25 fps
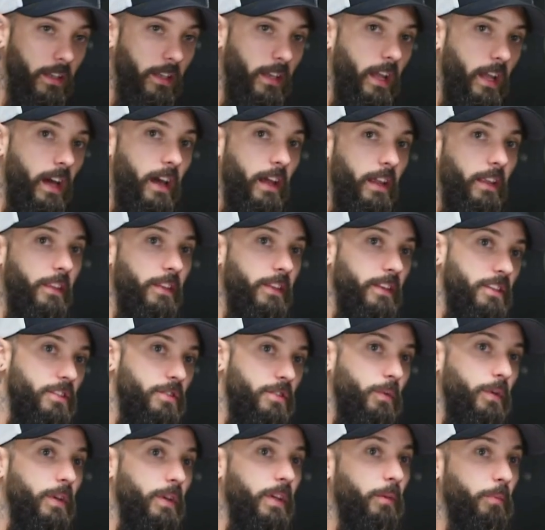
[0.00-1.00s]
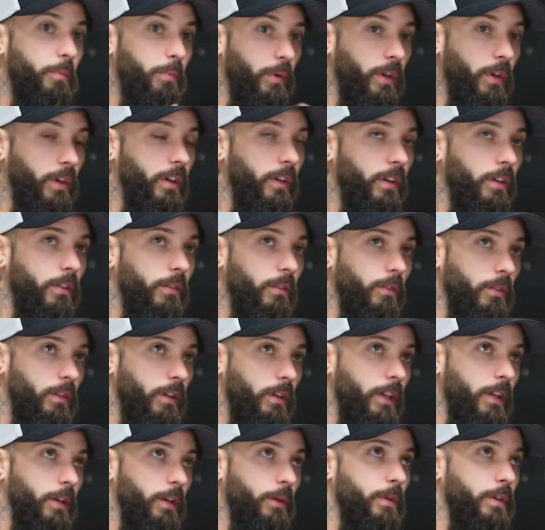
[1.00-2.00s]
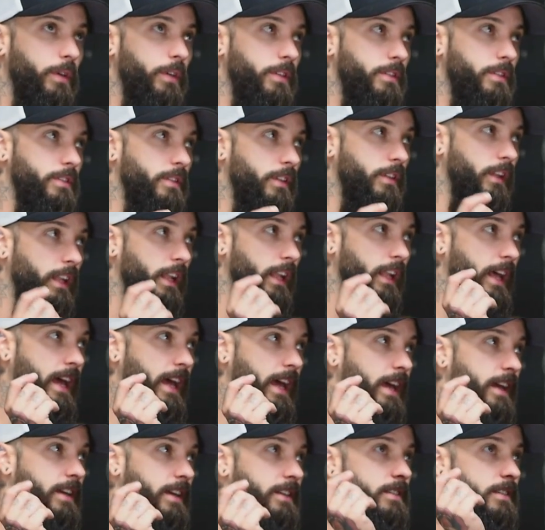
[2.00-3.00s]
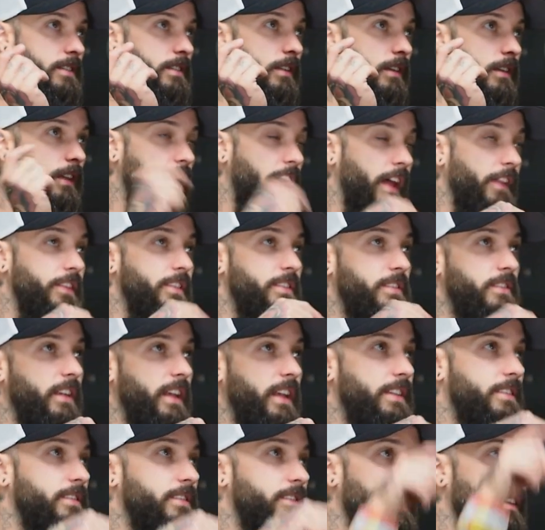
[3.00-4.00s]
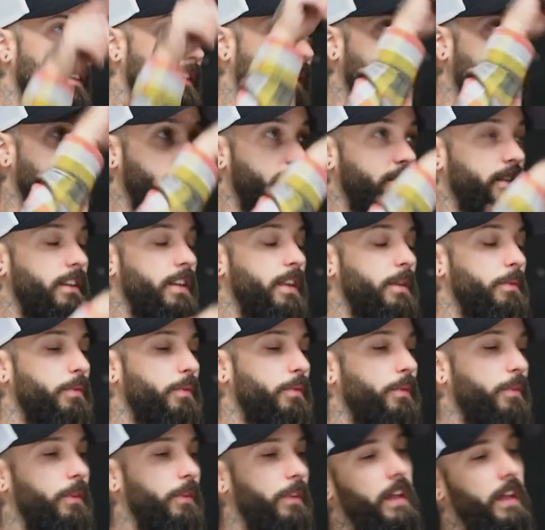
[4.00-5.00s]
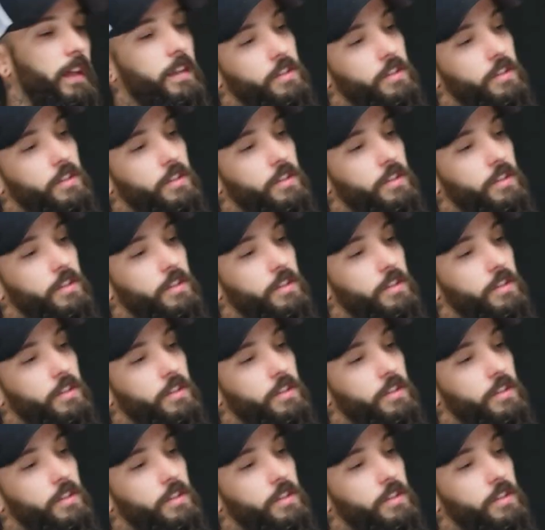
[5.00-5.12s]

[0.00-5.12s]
Not this week, but it was not this last Sunday, the Sunday before